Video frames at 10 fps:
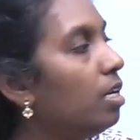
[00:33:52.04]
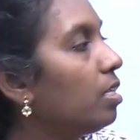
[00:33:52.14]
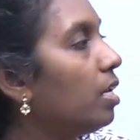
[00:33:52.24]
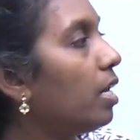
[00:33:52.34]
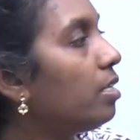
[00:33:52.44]

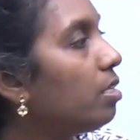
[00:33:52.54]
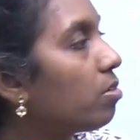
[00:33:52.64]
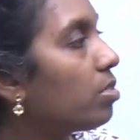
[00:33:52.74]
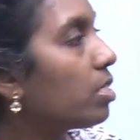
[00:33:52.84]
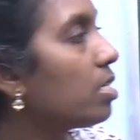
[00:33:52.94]
Then another
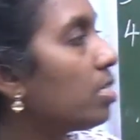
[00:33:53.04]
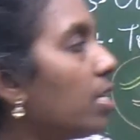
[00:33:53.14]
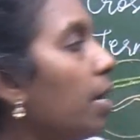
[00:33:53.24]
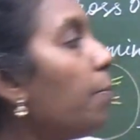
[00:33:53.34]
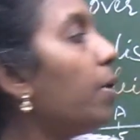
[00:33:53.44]
question is
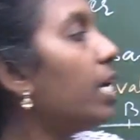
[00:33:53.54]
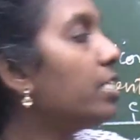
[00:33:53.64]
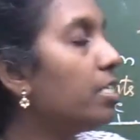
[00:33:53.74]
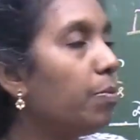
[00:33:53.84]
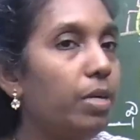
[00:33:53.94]
there,
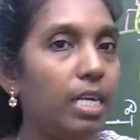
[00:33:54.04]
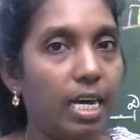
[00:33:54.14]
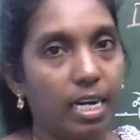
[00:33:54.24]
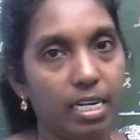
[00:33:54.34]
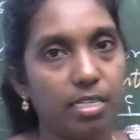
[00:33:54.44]
multiple
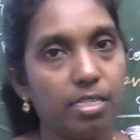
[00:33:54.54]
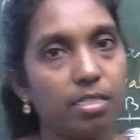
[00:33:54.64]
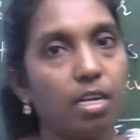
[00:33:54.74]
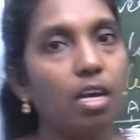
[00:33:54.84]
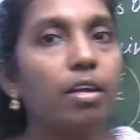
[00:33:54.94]
alleles.
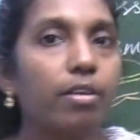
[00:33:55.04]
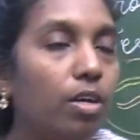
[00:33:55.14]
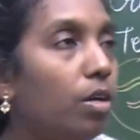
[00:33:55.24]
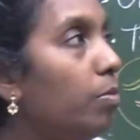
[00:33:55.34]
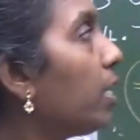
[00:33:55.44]

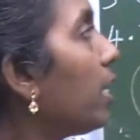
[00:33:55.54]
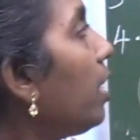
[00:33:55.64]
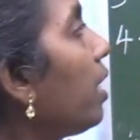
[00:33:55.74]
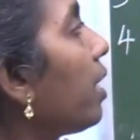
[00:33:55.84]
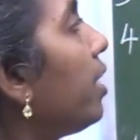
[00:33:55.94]

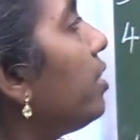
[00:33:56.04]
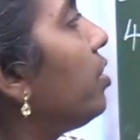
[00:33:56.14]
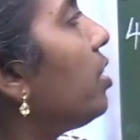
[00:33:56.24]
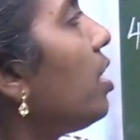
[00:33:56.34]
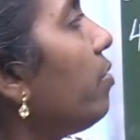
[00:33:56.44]
Normally, in a
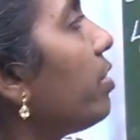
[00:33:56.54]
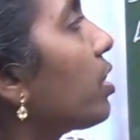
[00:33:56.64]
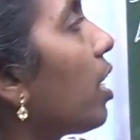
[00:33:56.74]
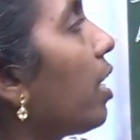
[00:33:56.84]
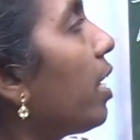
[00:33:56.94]
gene which
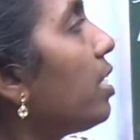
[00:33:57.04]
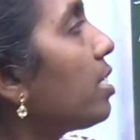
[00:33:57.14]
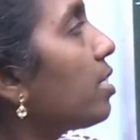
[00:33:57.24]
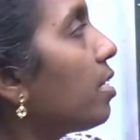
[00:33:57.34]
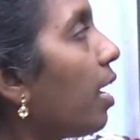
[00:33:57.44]

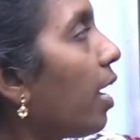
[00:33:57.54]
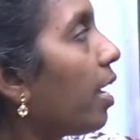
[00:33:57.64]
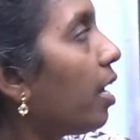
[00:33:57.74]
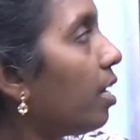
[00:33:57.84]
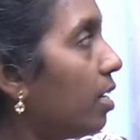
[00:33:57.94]
contains an
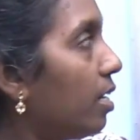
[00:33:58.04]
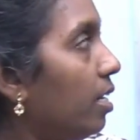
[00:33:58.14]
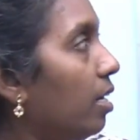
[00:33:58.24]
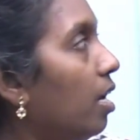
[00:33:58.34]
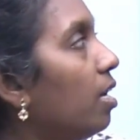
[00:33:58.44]

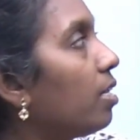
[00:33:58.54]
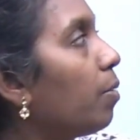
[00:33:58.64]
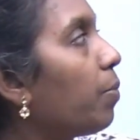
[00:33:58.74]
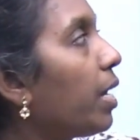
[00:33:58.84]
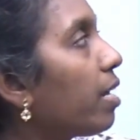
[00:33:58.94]
allele, the
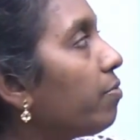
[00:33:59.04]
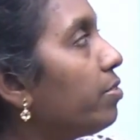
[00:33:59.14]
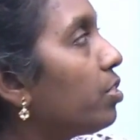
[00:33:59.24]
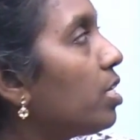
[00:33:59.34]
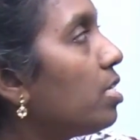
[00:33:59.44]
pair of
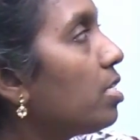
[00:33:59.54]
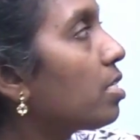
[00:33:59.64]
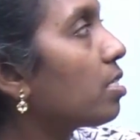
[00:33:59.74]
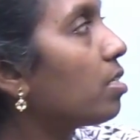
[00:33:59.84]
genes